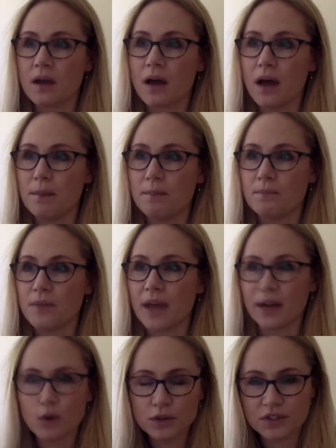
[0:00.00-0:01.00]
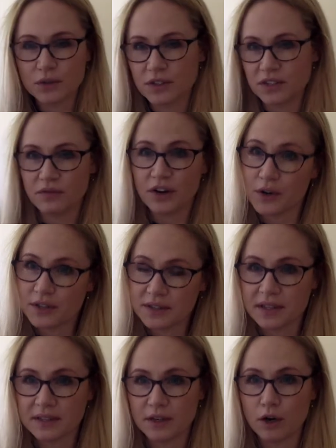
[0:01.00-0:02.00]
And cortisol does various
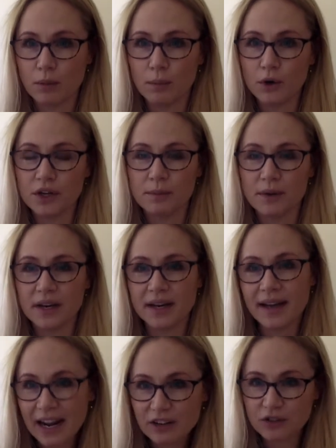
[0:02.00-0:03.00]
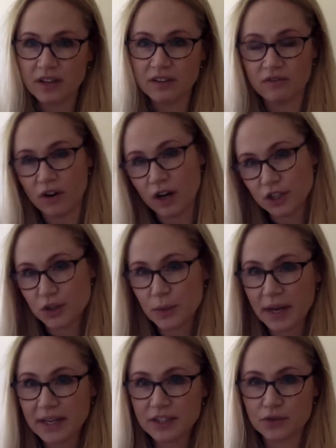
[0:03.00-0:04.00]
things in our body, but it naturally
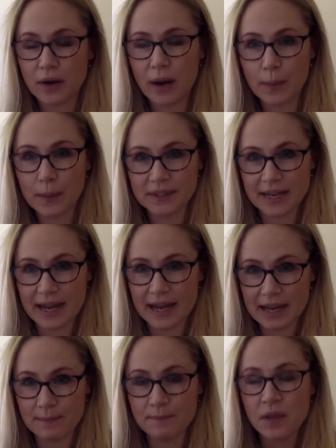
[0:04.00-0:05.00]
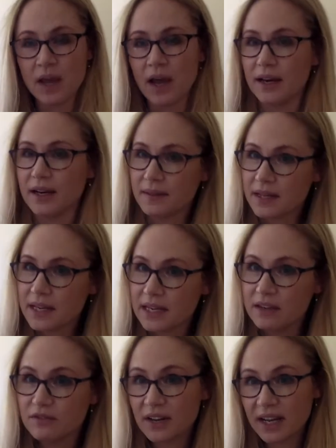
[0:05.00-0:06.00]
fluctuates throughout the day. And in the
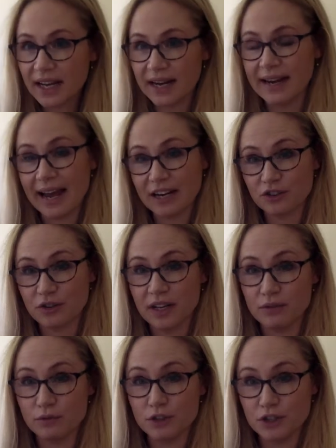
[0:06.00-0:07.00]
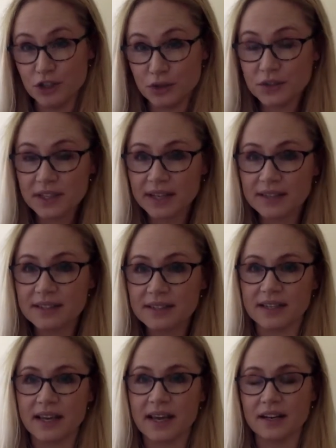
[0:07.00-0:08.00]
evening, it naturally reduces
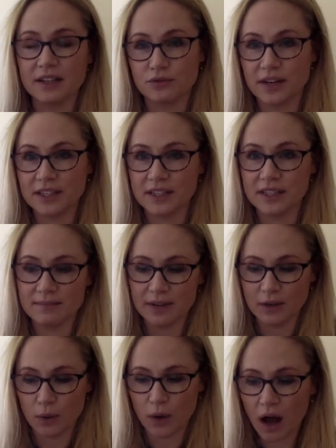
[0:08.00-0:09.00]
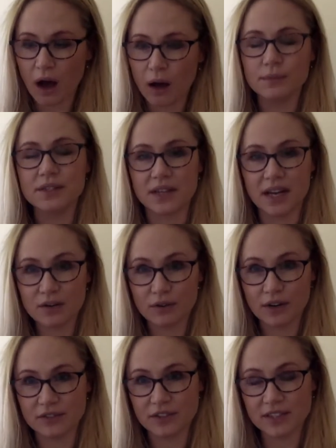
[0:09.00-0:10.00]
to get us ready in a calm state,
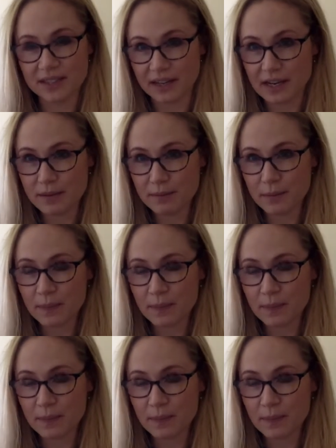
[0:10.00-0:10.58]
ready for sleep.